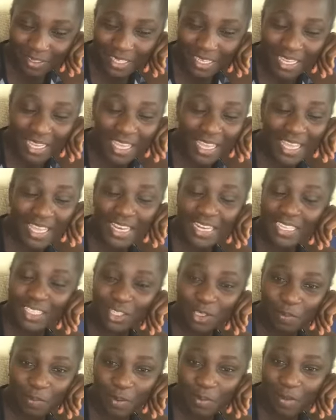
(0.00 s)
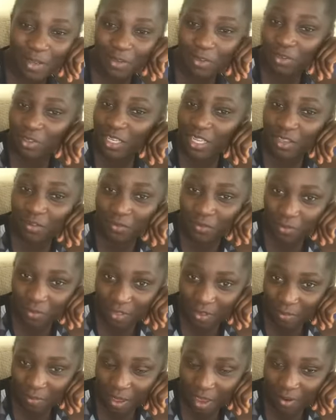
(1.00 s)
It is supplementary if you,
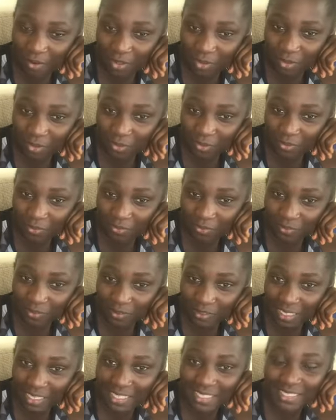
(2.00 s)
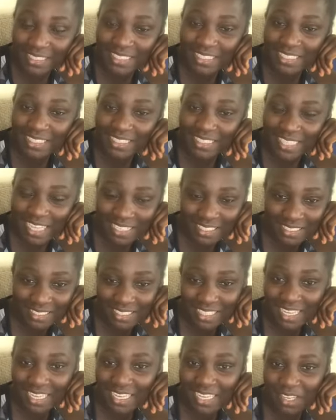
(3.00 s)
the parent, know. It is a
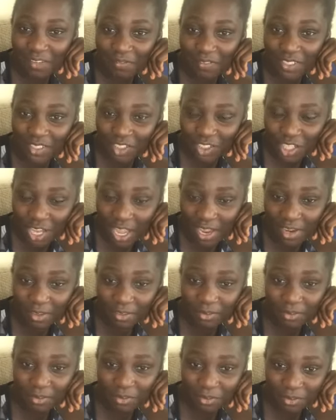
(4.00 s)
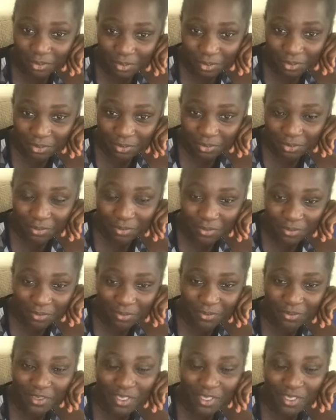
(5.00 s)
disaster if the child does not know.